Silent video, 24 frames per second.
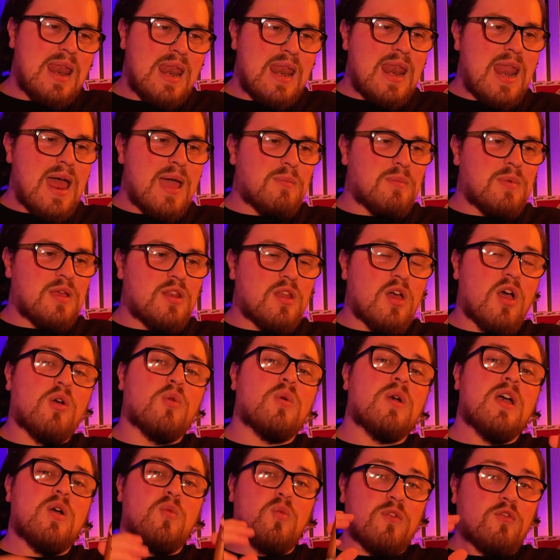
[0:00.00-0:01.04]
Let me know.
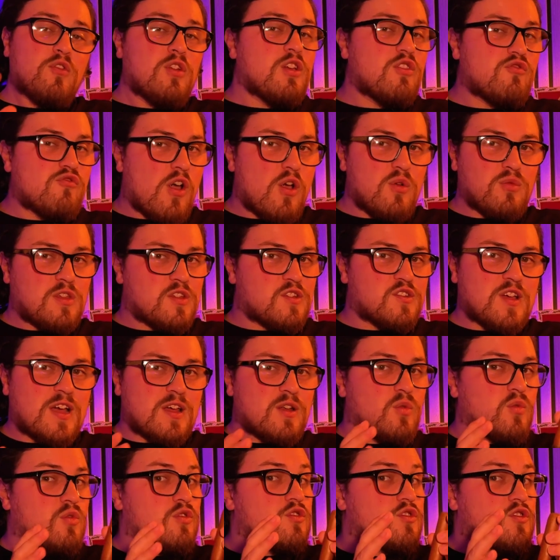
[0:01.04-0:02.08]
We've already grown this
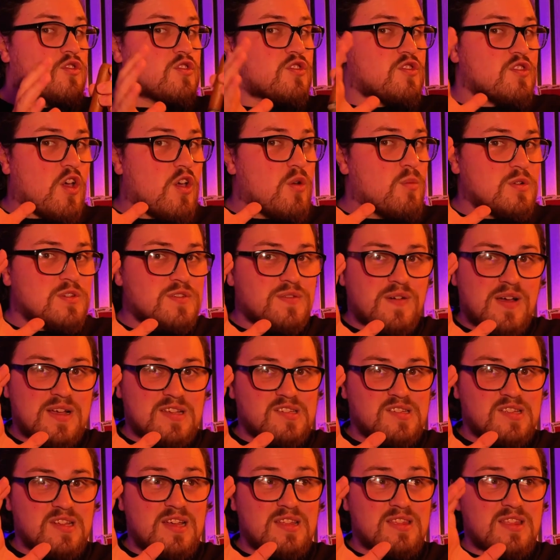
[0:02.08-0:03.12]
channel so much
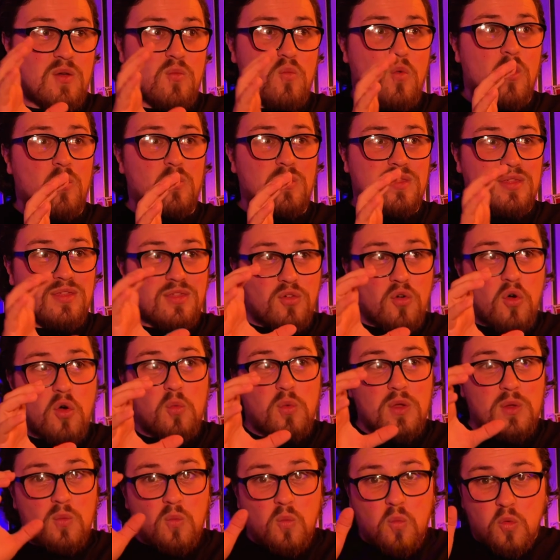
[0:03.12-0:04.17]
faster than what we
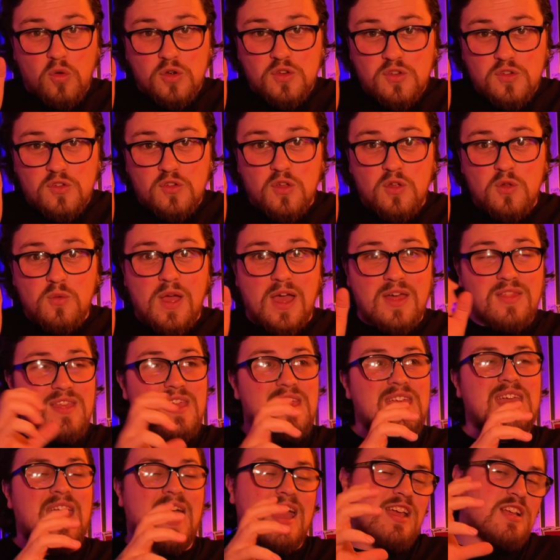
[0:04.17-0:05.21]
thought we would do, and the
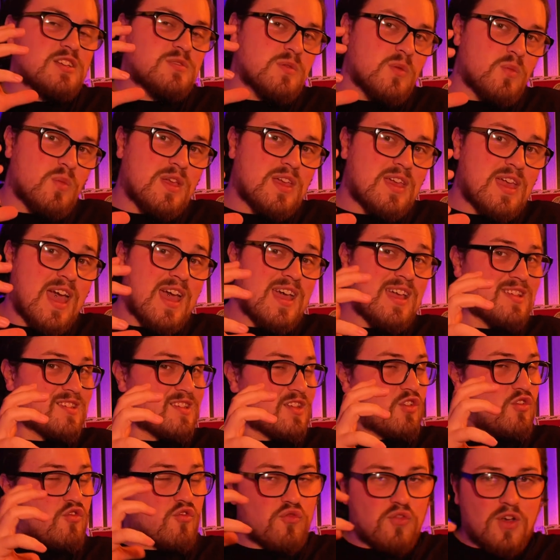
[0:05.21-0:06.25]
engagement we get is
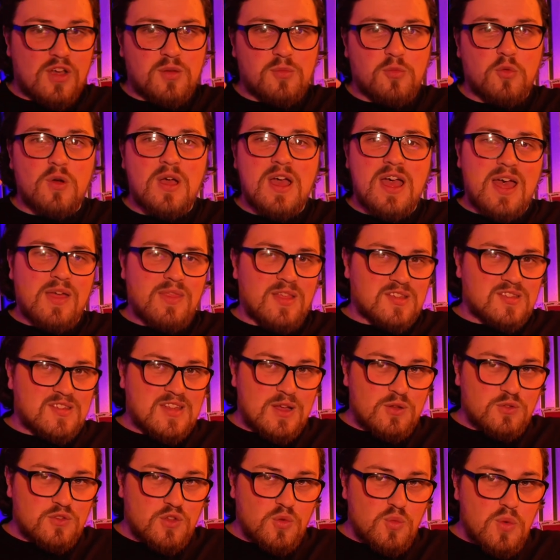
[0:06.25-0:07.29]
incredible. And that's
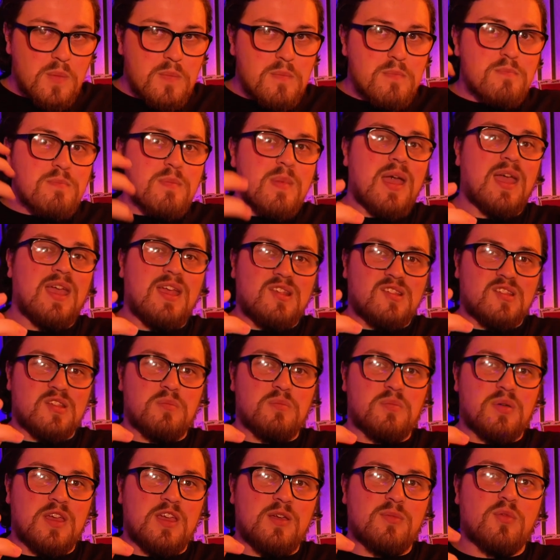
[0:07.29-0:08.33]
down to you
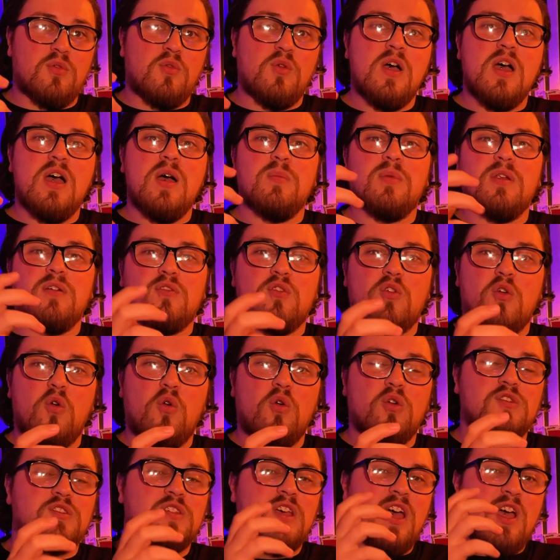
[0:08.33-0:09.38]
amazing people. But of
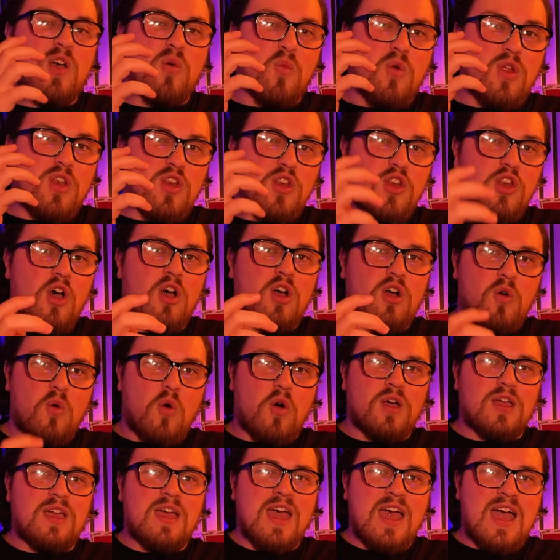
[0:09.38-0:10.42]
course, we're not
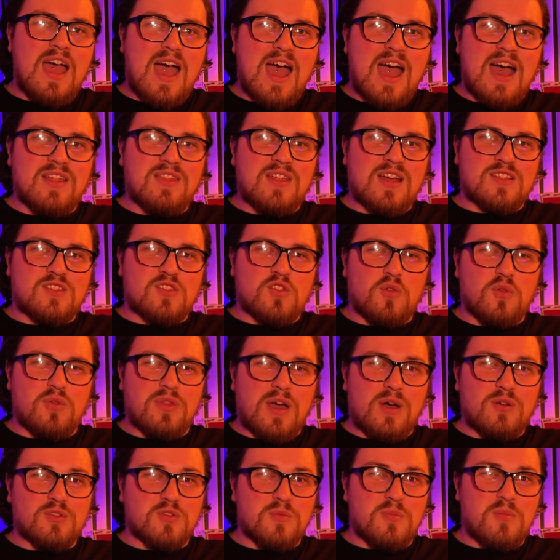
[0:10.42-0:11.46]
quite at that
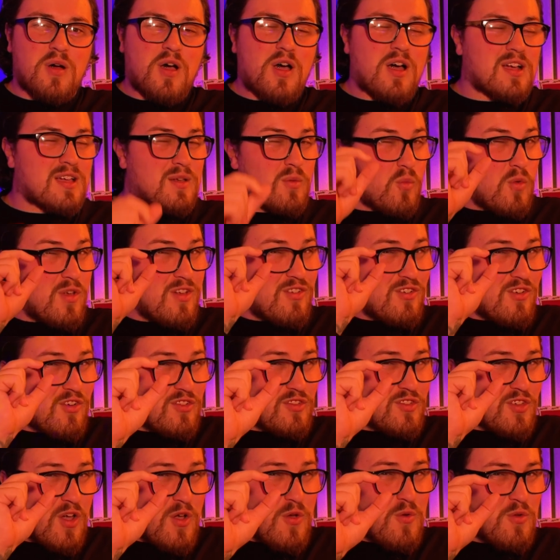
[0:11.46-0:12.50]
2,000 mark. We're
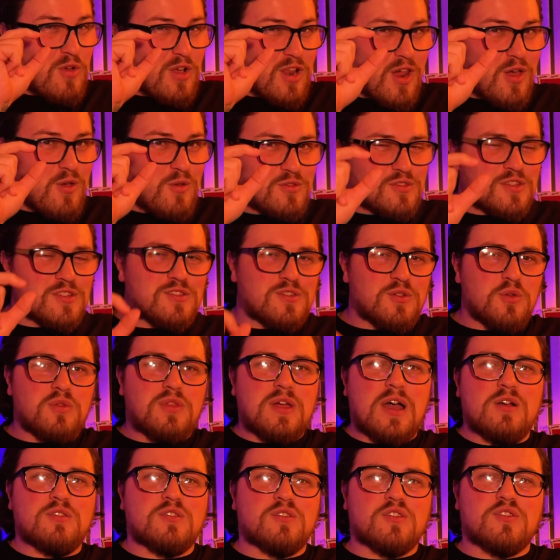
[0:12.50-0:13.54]
so close to
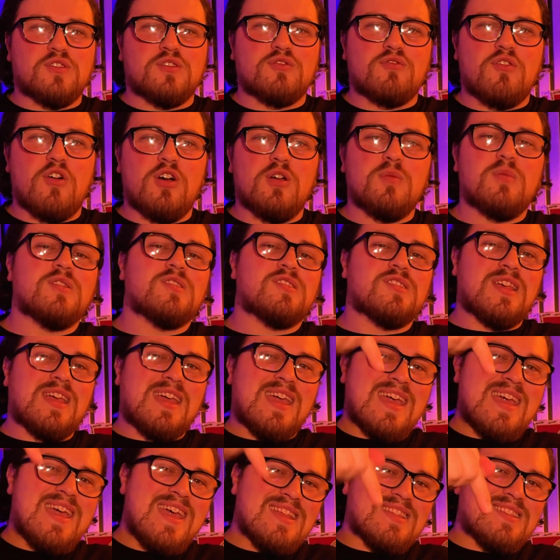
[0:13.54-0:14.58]
2,000 subscribers, so
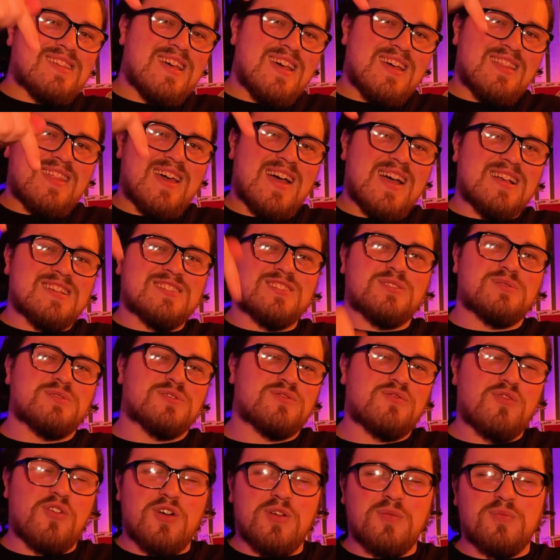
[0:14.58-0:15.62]
hit that
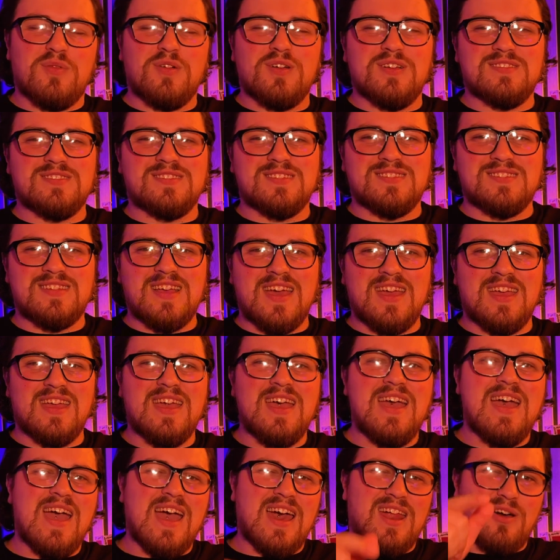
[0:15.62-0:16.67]
subscribe button today,
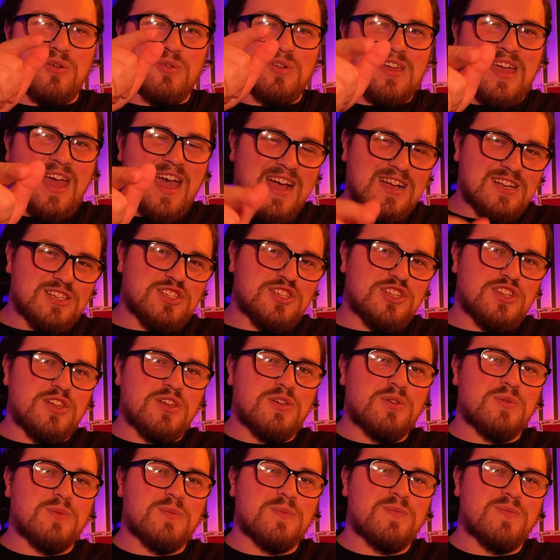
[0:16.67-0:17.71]
and I'll catch
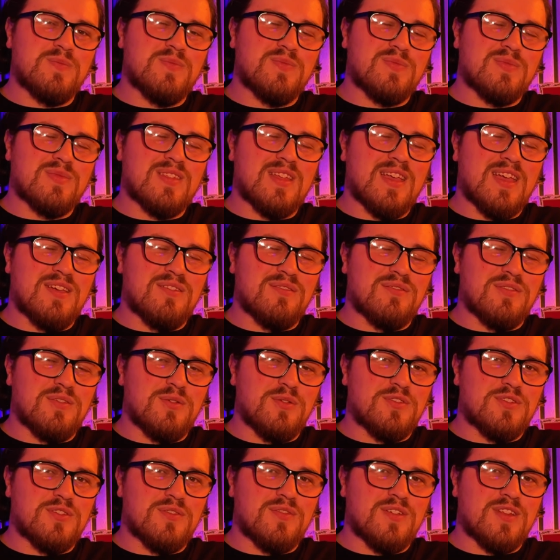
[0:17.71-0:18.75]
you in
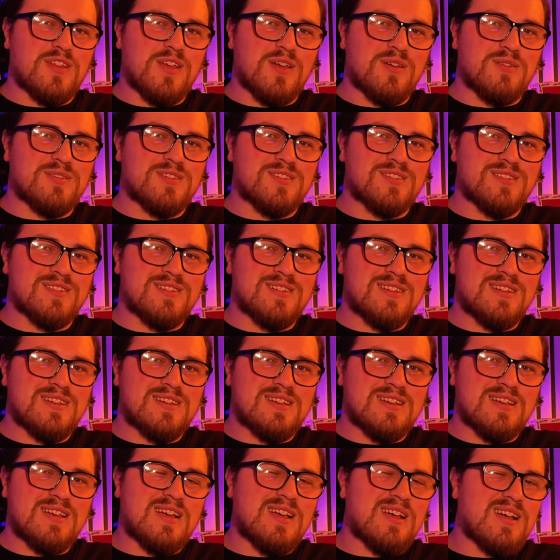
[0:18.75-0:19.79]
future videos.
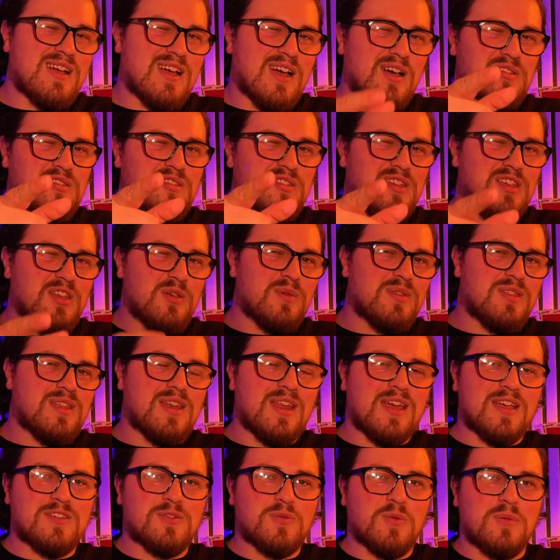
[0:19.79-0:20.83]
I'll see you in the
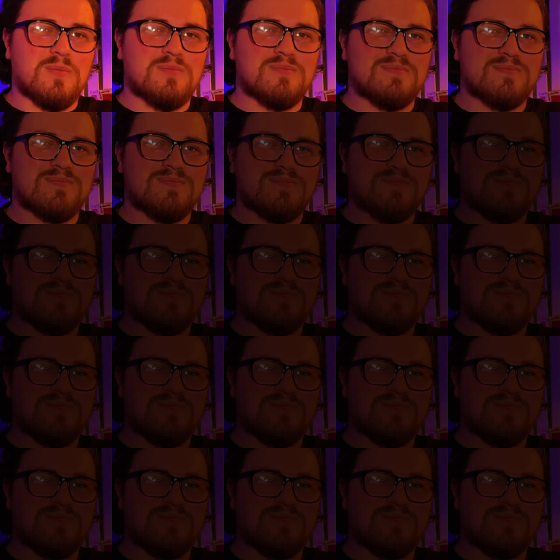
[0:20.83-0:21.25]
next one.